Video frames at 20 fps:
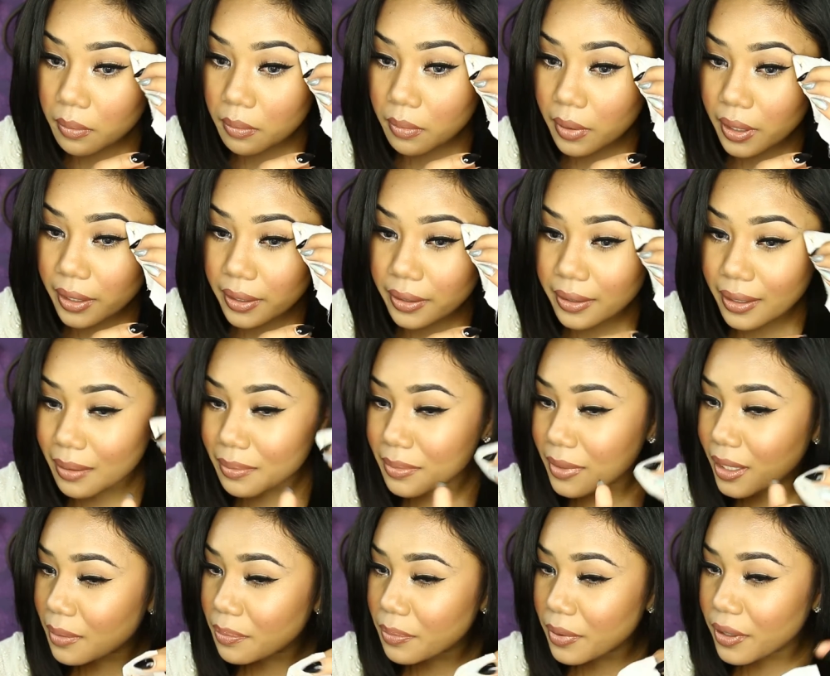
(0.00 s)
But
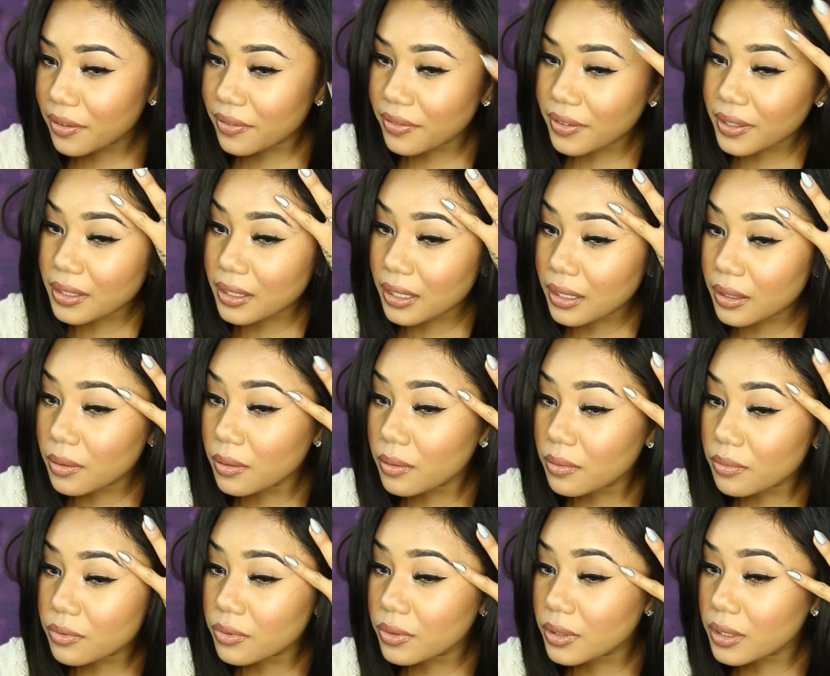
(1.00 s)
I'm not perfect. I
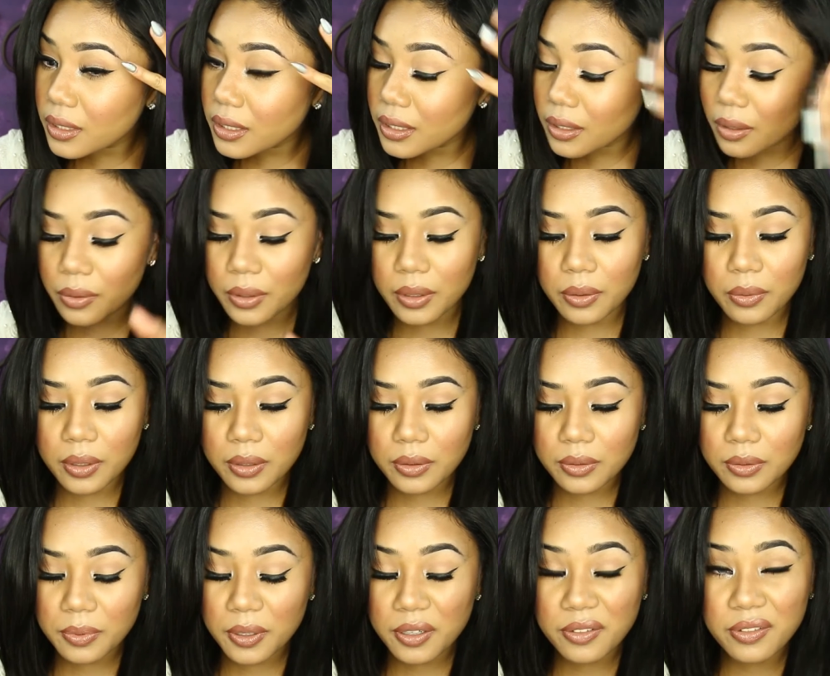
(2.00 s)
don't really know anyone
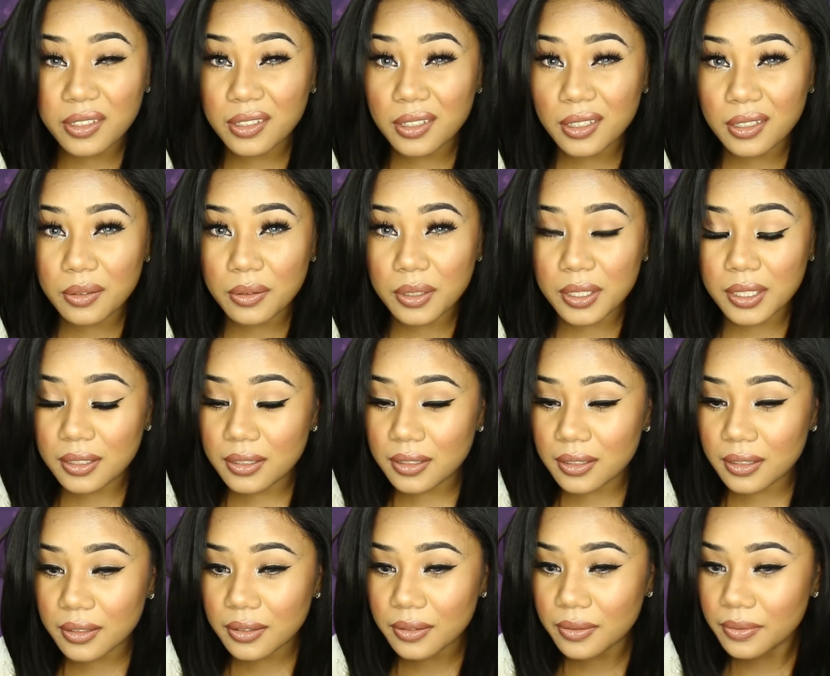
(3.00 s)
who's perfect anyway,
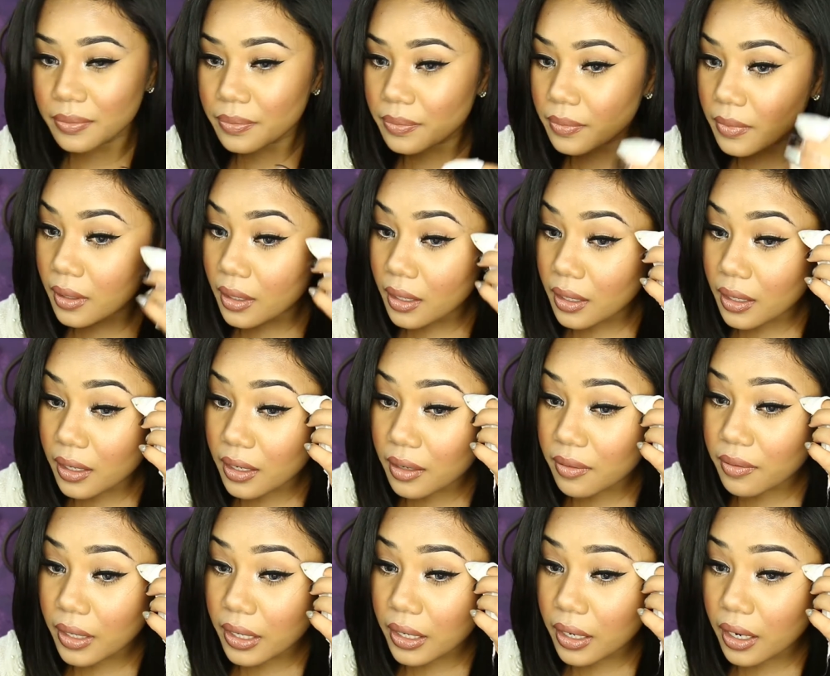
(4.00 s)
so. And
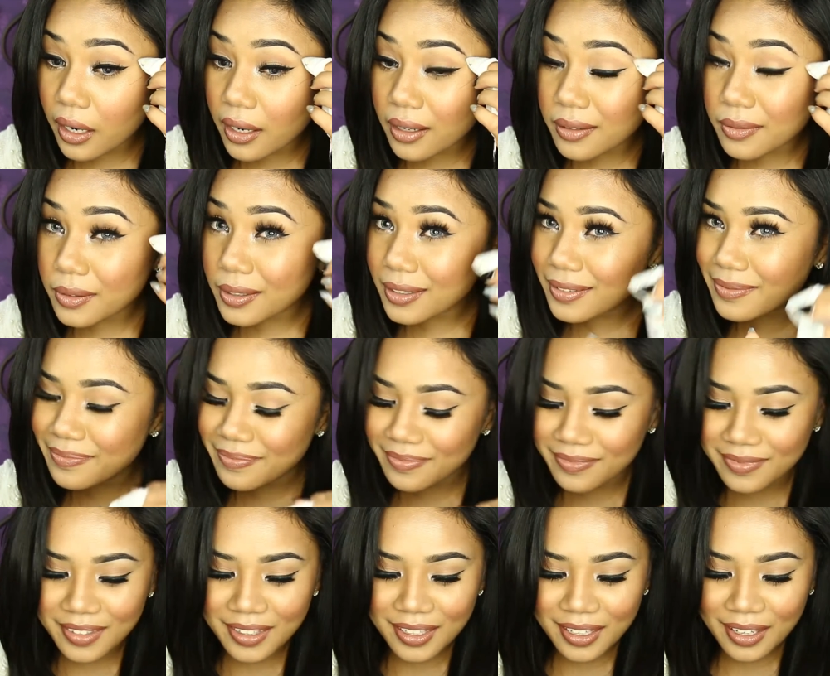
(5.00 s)
if they are, well,
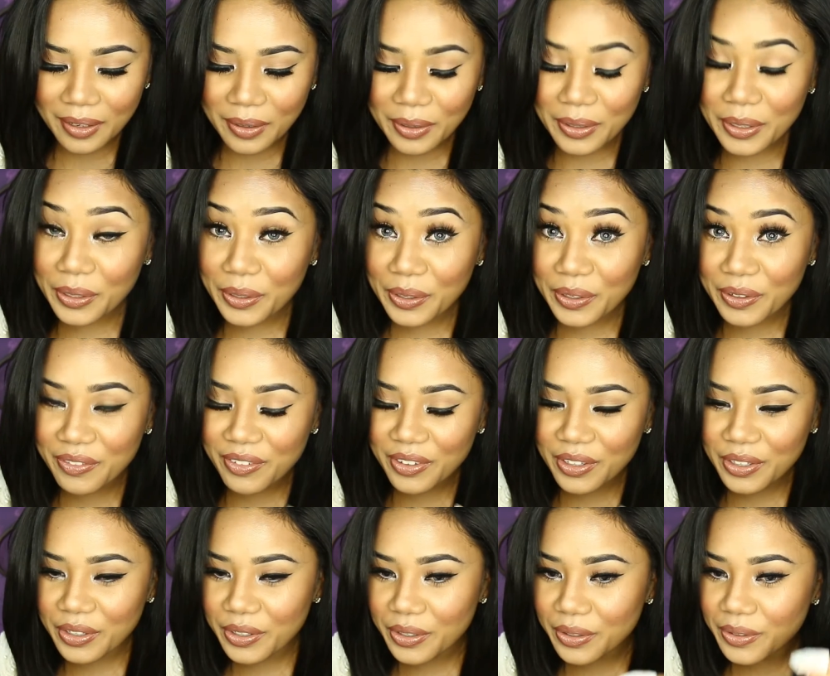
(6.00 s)
good for
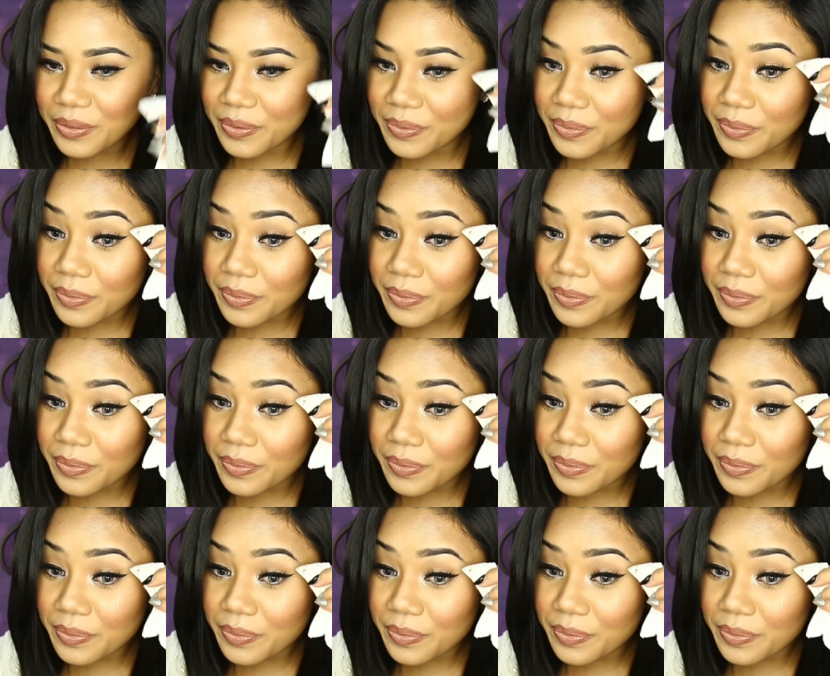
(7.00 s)
you.